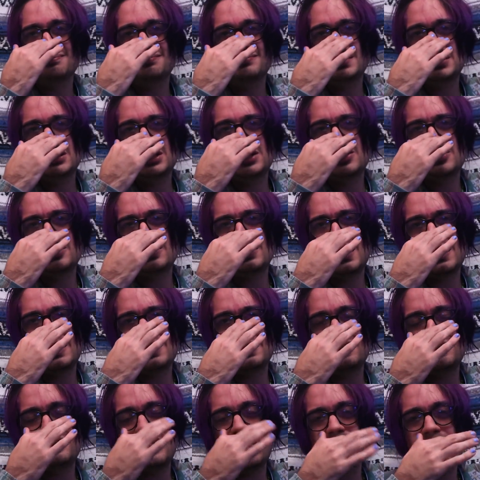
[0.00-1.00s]
You know,
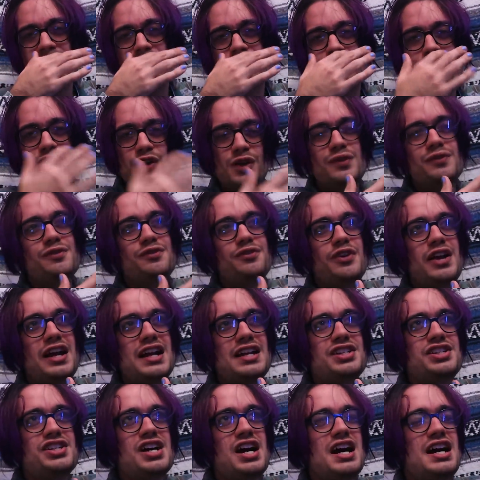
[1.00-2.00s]
like you have a film
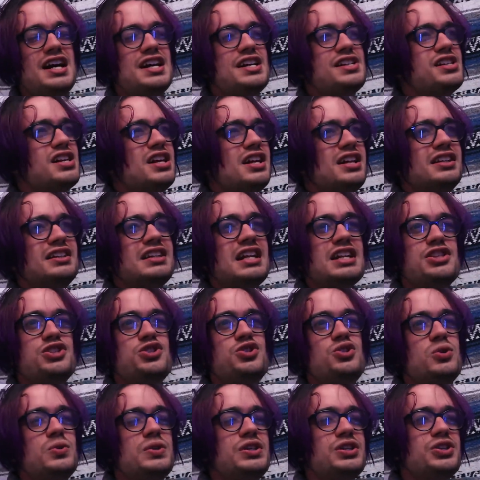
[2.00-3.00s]
franchise that's
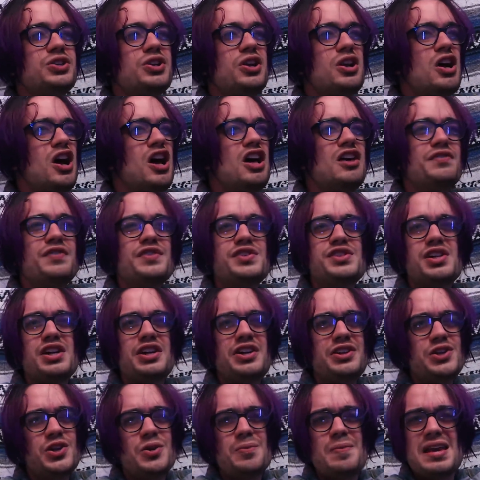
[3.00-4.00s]
doing good, and all of a
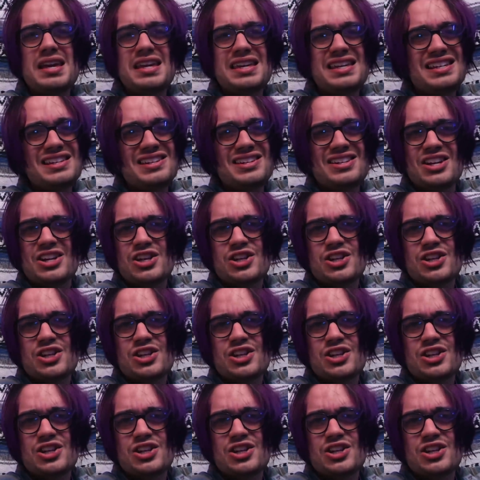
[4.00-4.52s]
sudden you're making